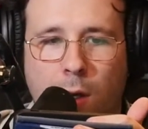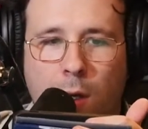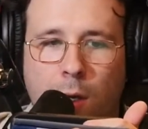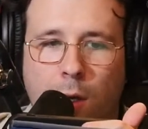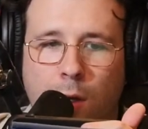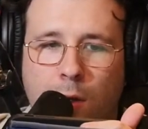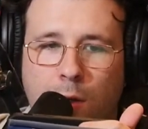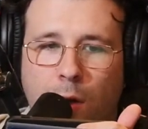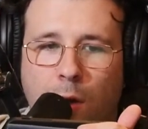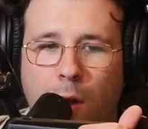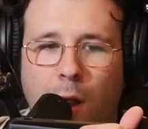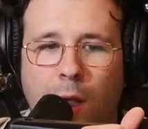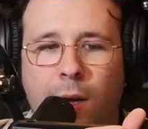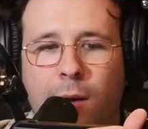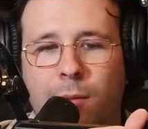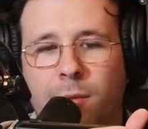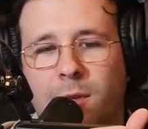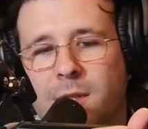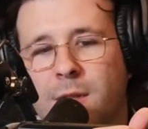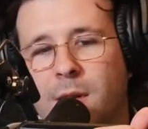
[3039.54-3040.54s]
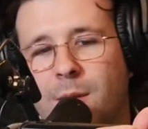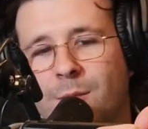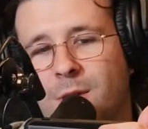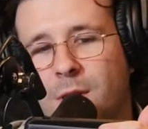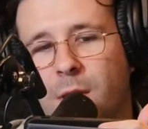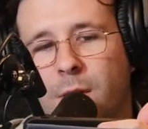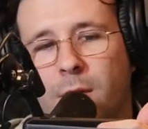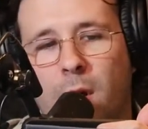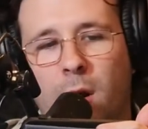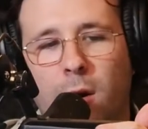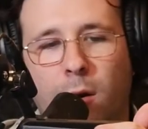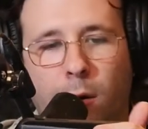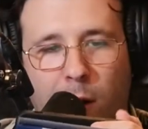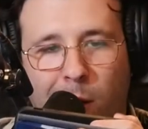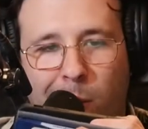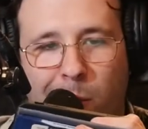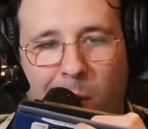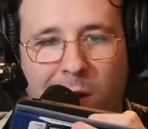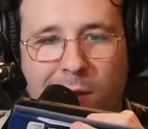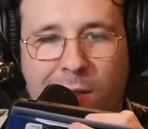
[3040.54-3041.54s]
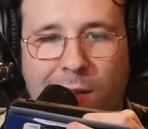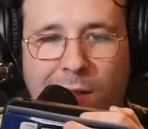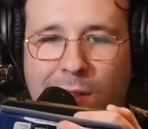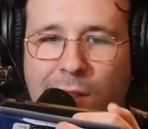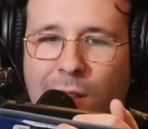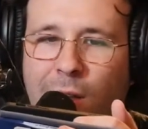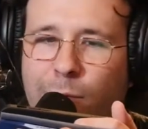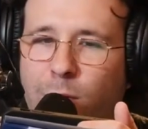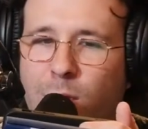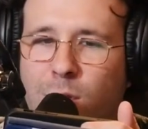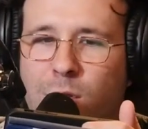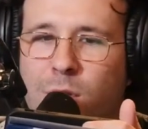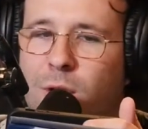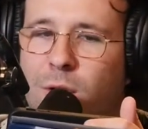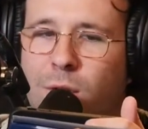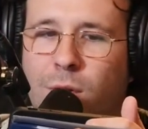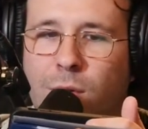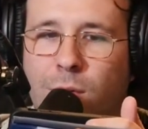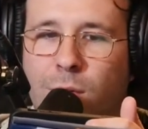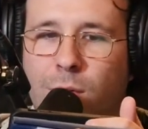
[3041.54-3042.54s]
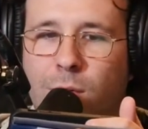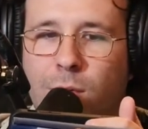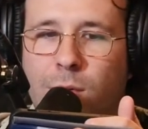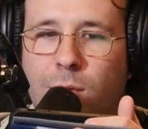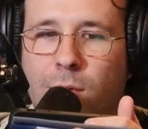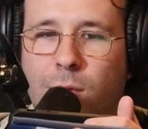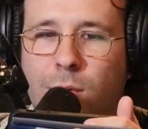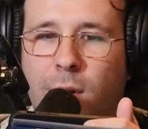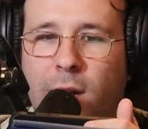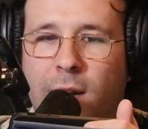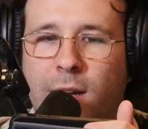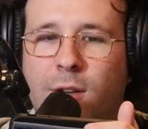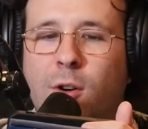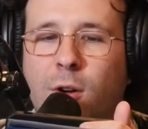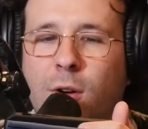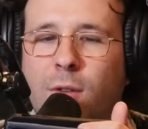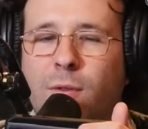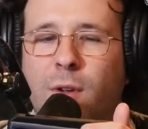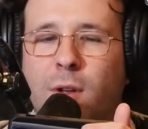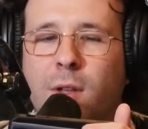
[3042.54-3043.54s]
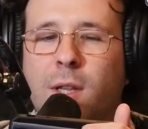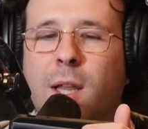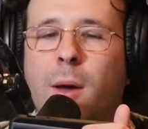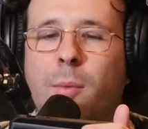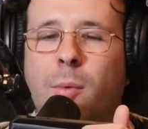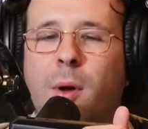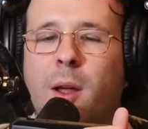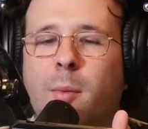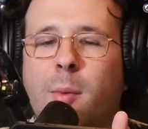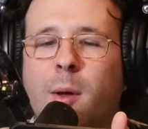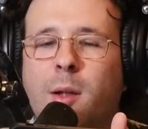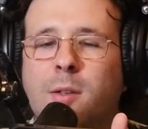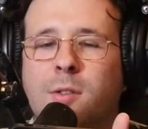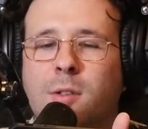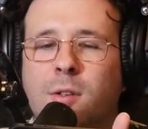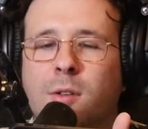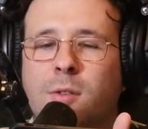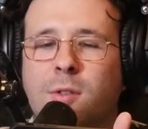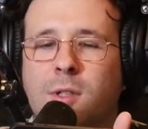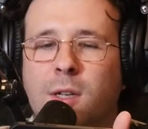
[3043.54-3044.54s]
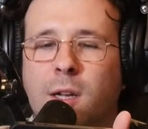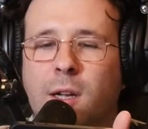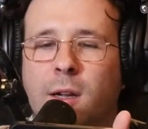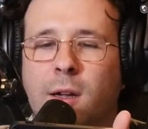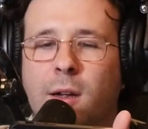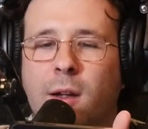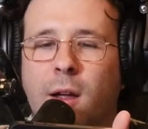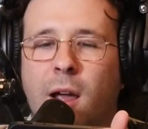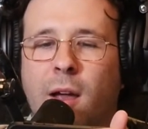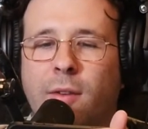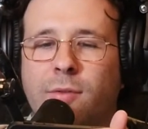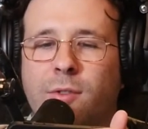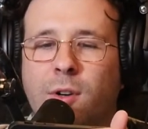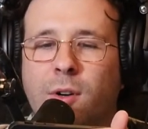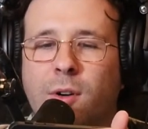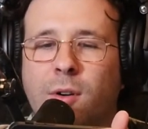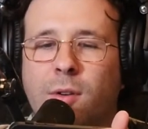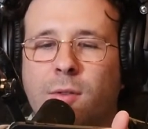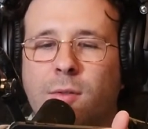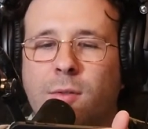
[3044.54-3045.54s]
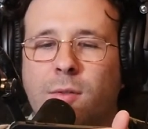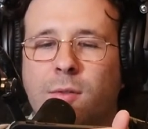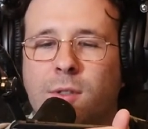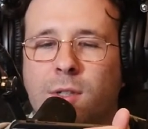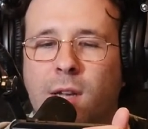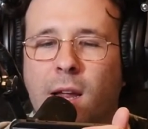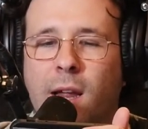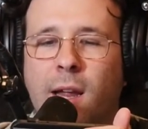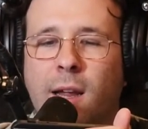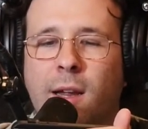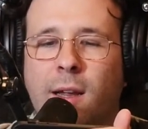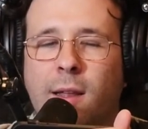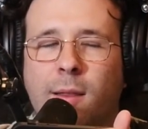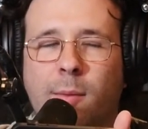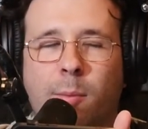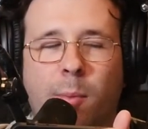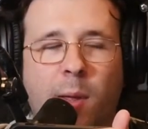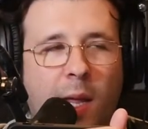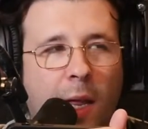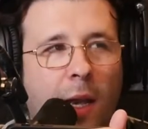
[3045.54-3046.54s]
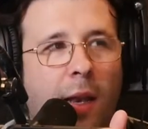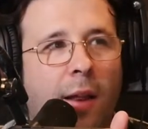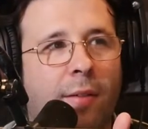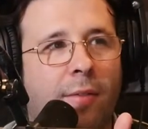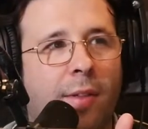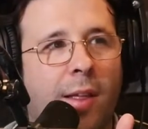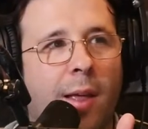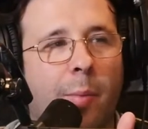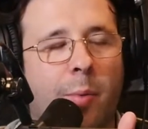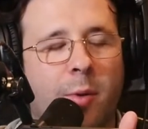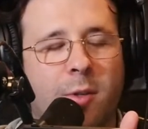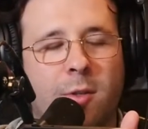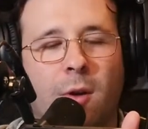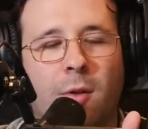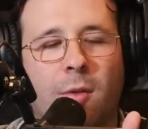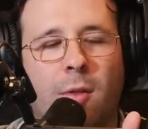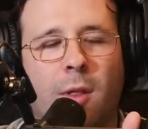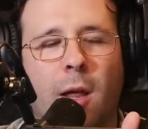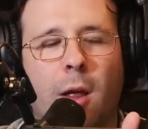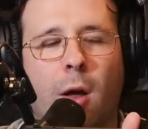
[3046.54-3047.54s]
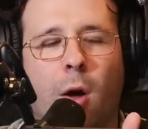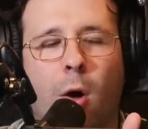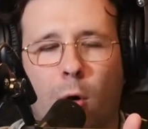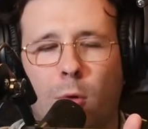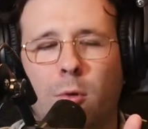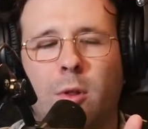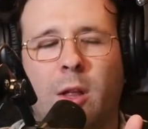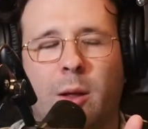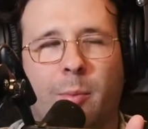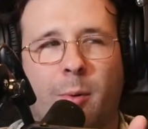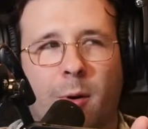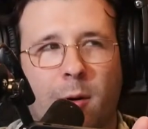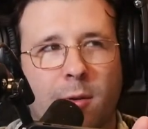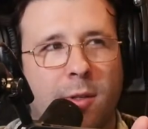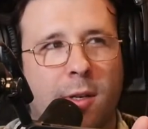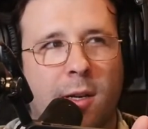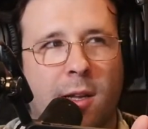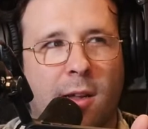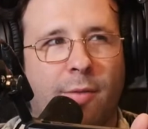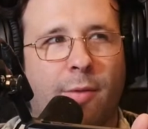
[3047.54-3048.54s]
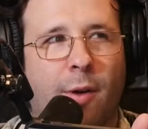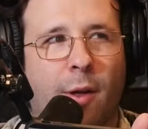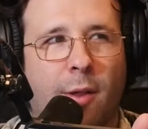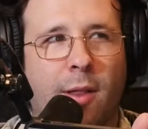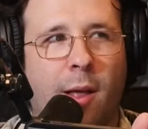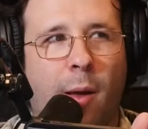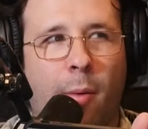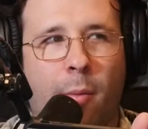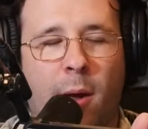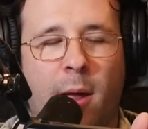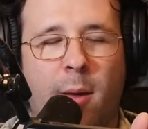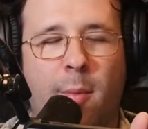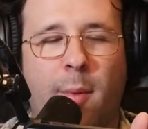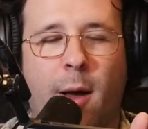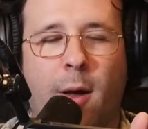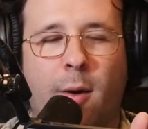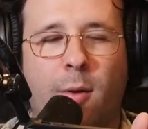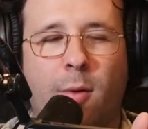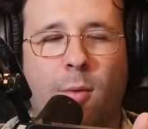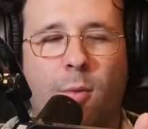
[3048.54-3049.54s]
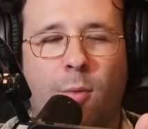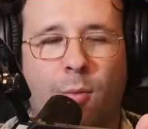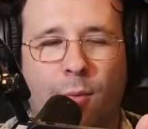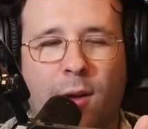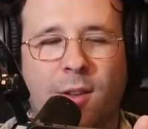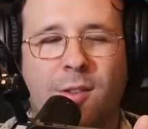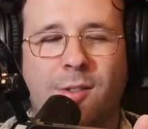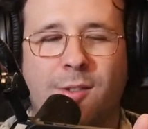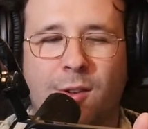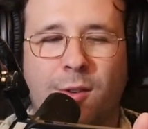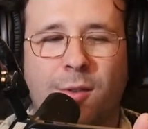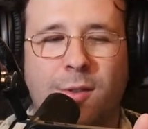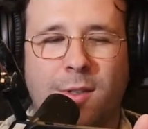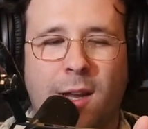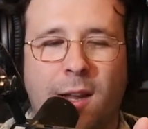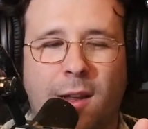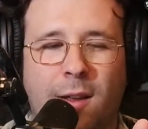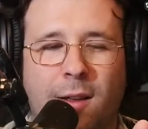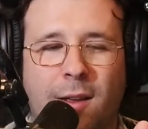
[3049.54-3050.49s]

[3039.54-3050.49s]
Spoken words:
So Clayton, it would seem, is no longer at peace. He's in love with 2 and could feel that way about Susie after saying in the beginning of the episode the only person he felt that way about was Susie.